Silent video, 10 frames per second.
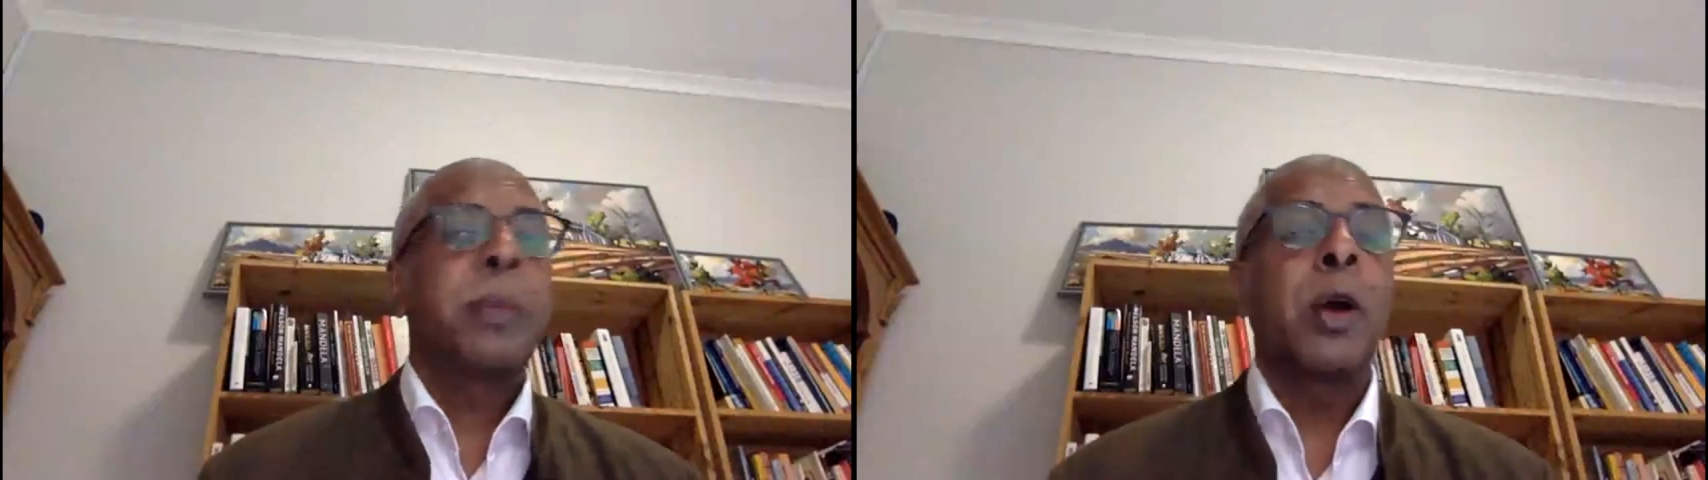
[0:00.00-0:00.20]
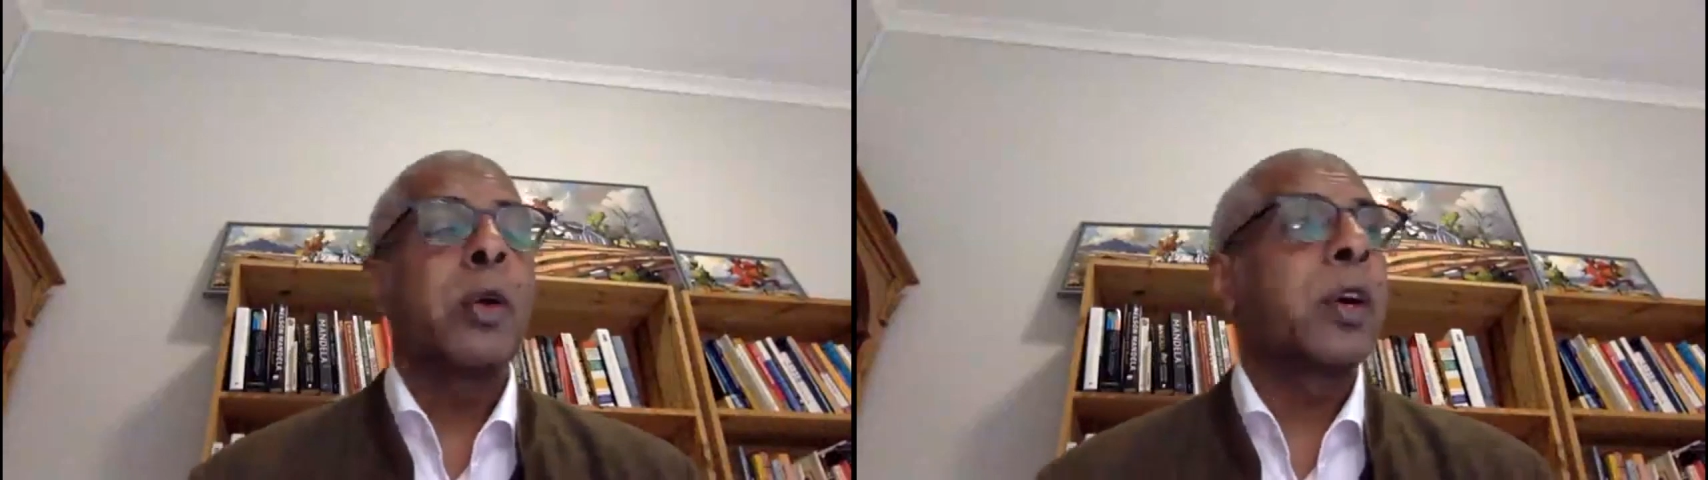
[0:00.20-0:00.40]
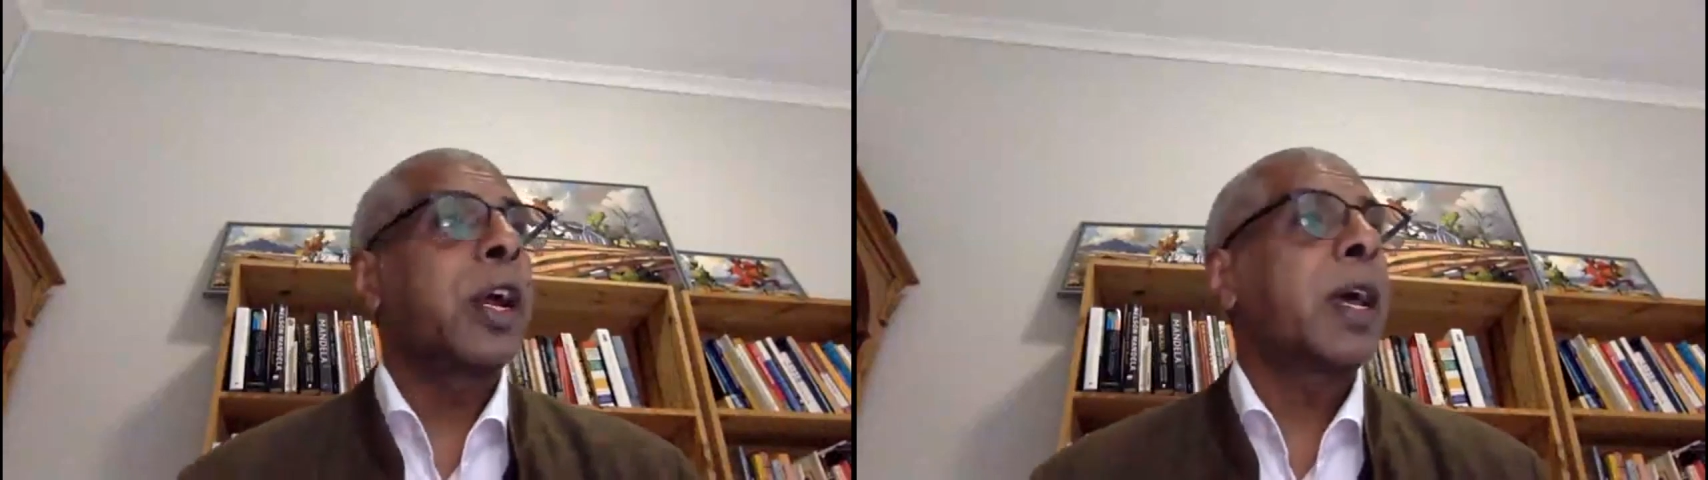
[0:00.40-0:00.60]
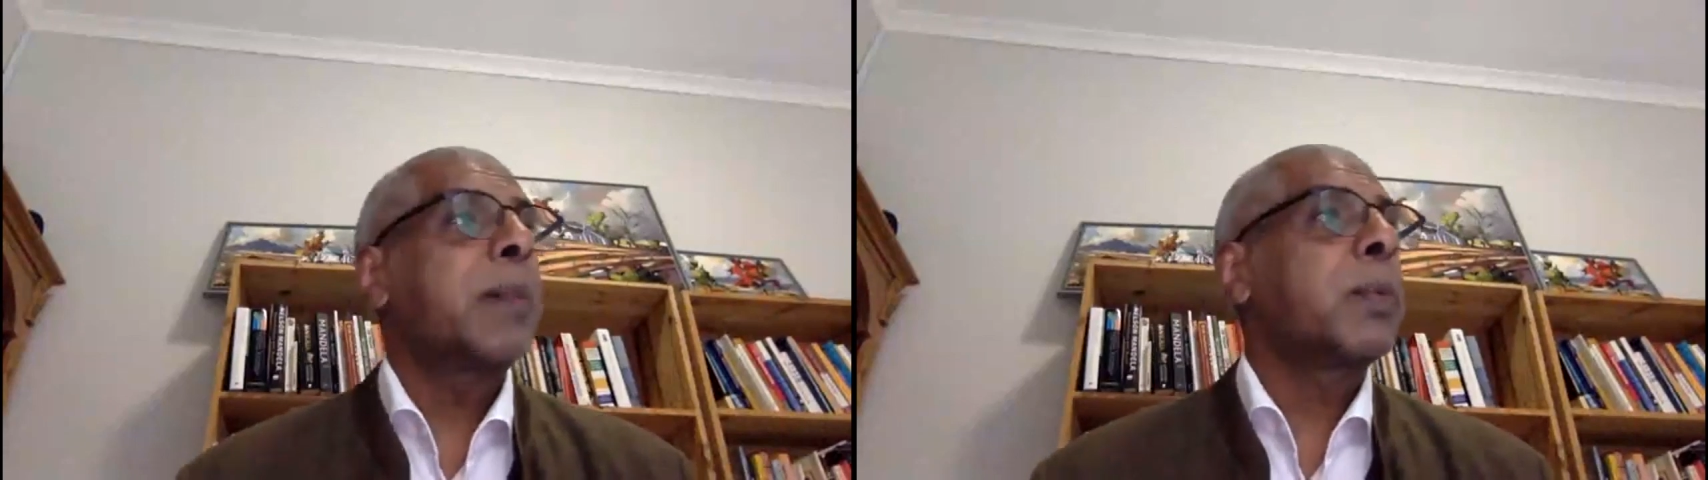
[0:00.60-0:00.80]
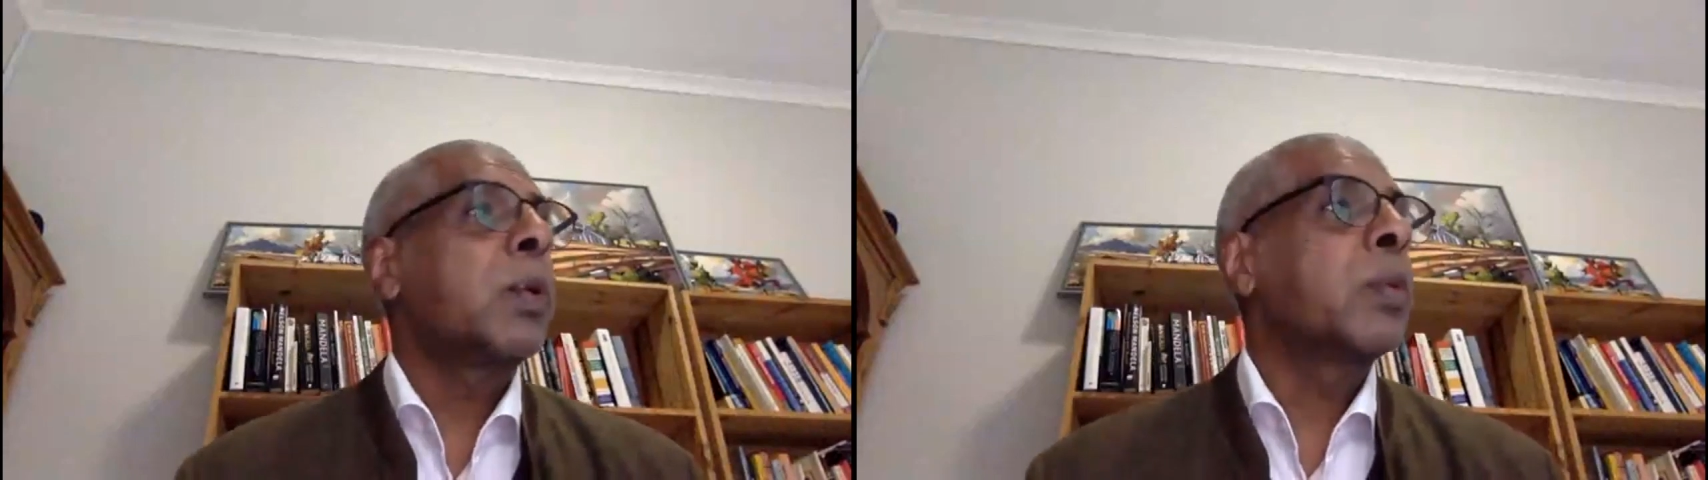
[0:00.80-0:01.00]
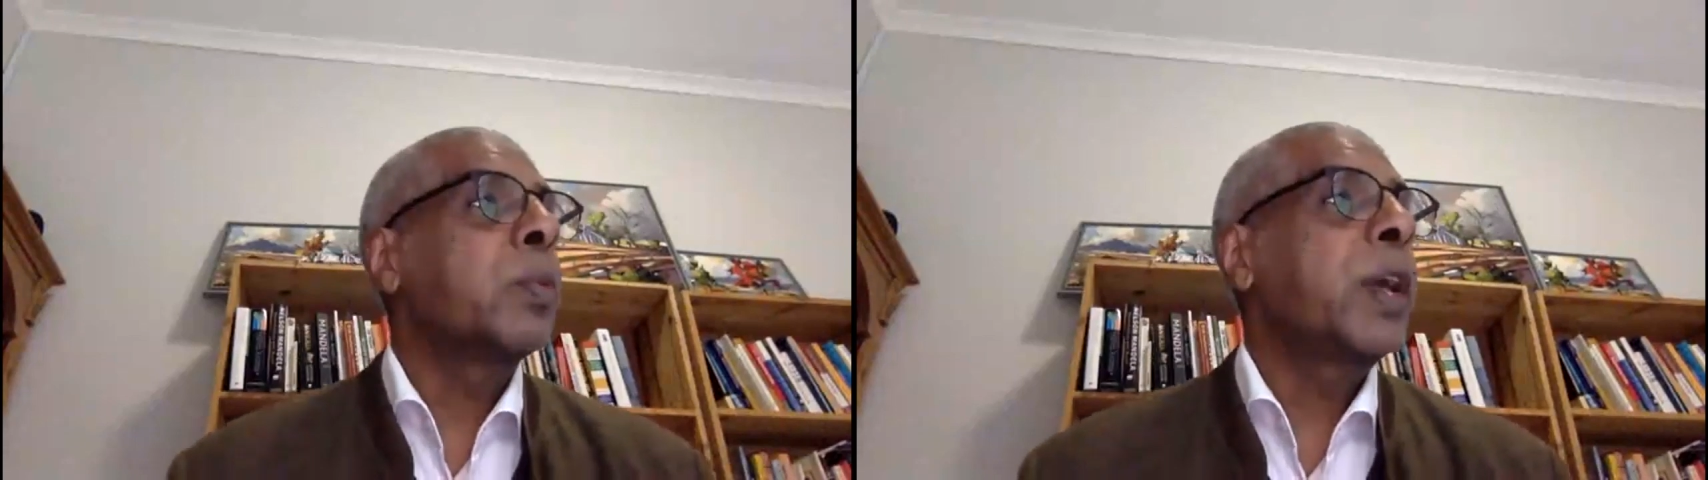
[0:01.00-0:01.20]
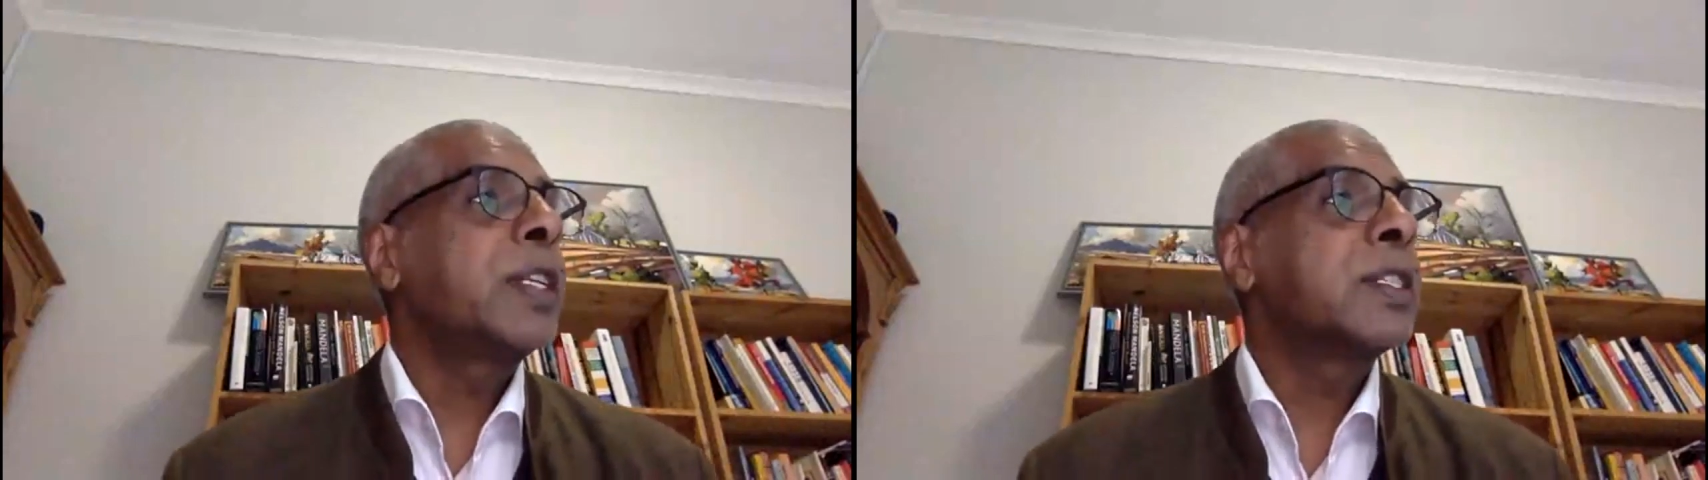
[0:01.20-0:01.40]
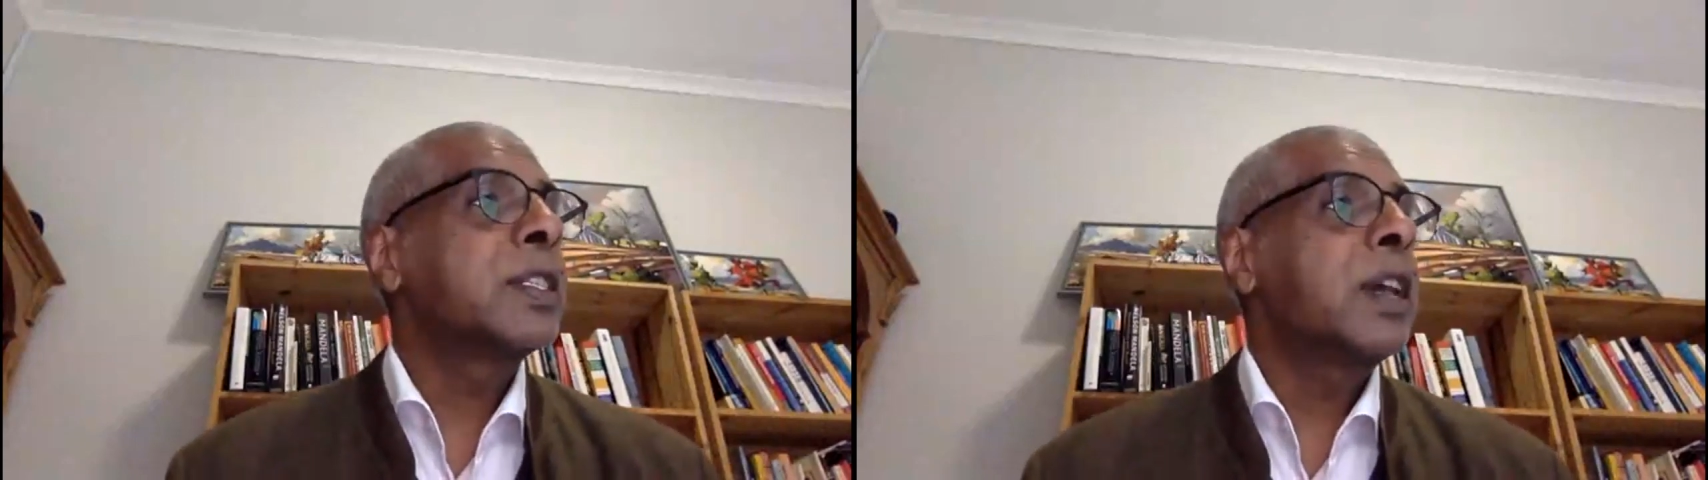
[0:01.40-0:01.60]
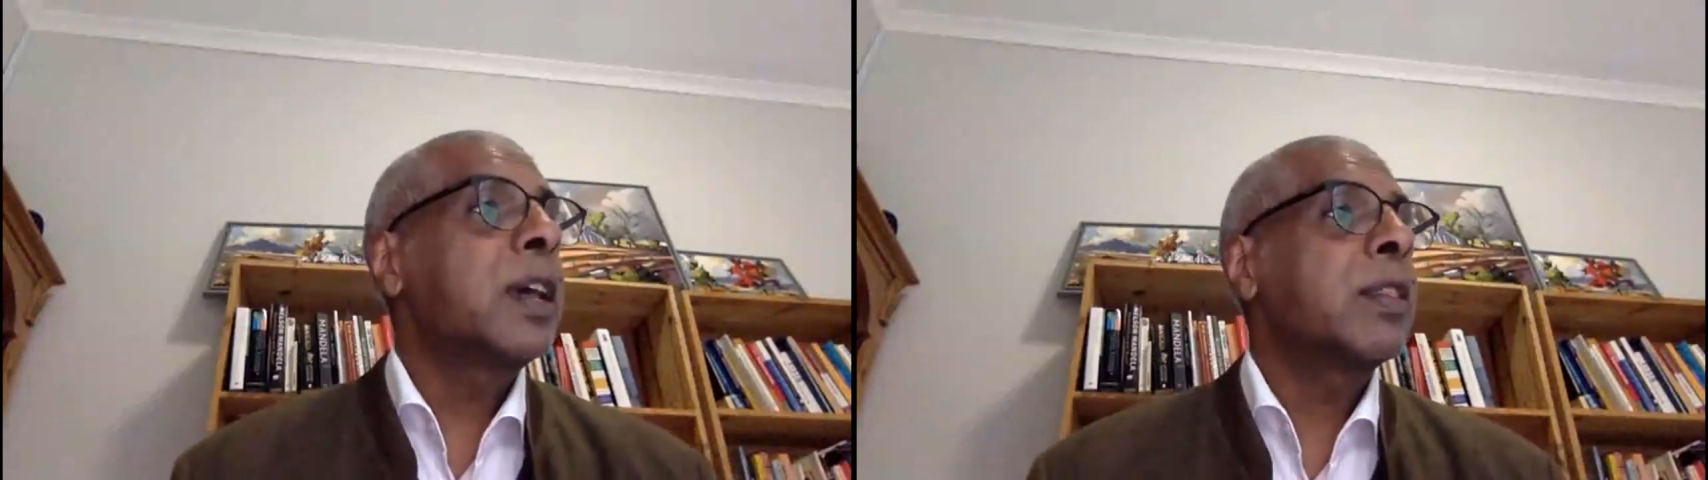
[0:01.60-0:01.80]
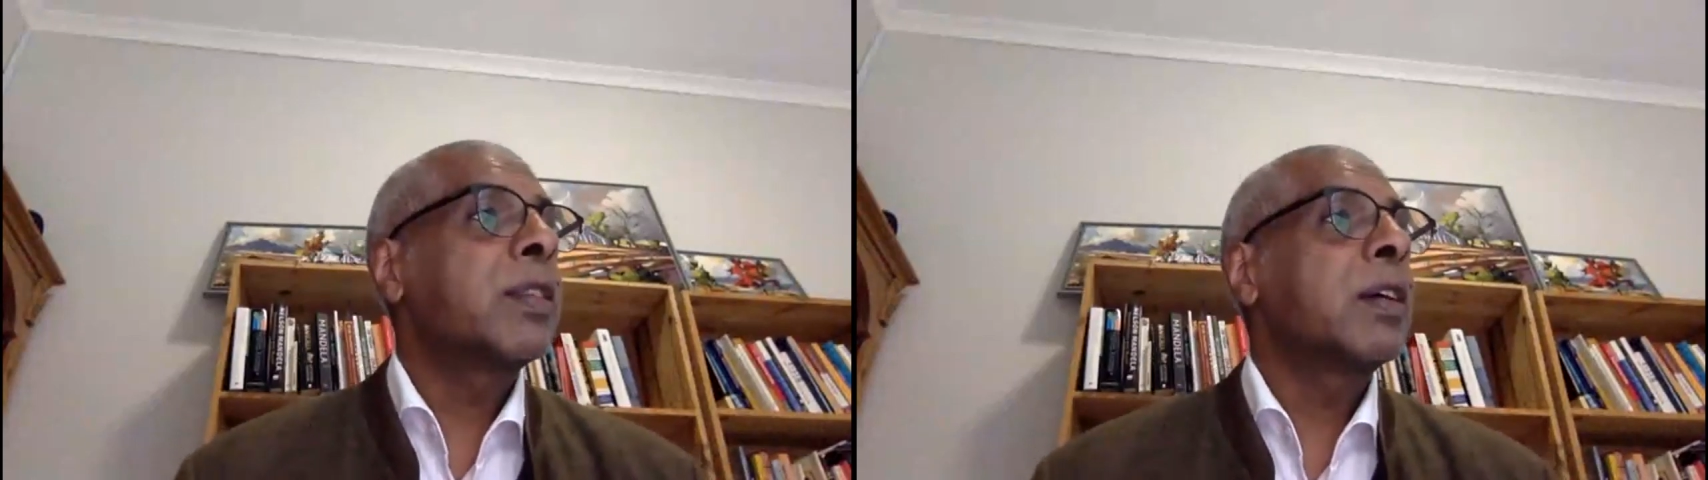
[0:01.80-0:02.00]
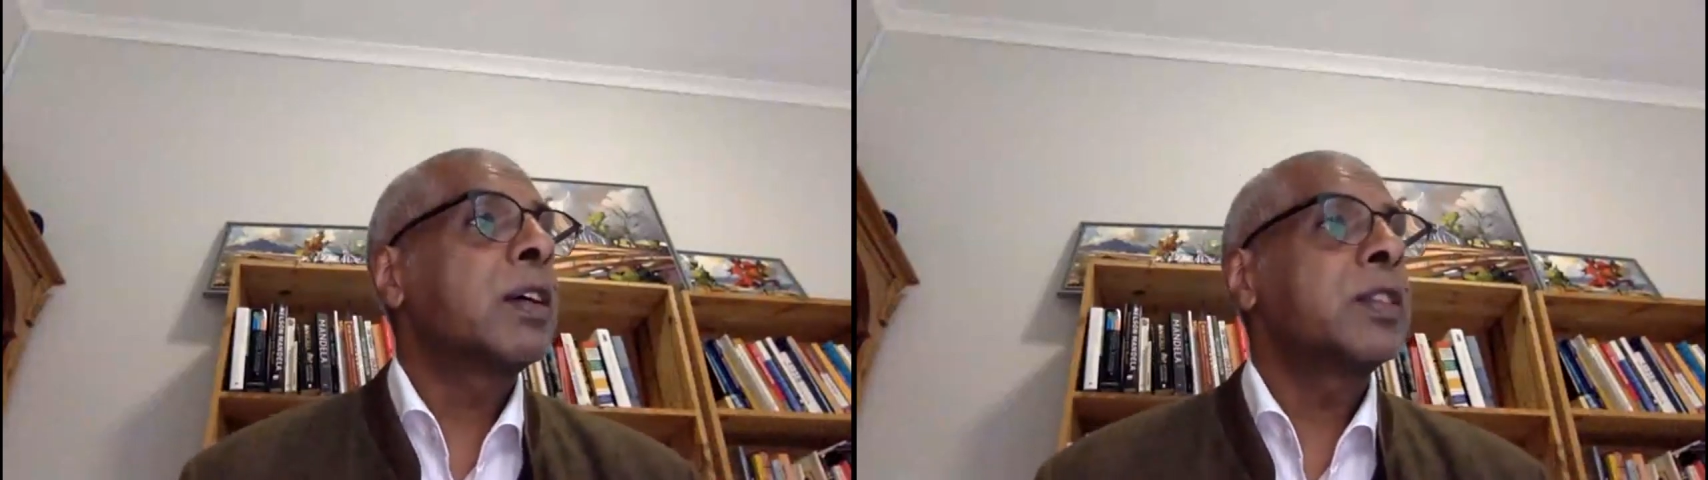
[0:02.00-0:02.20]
the program on Wednesday,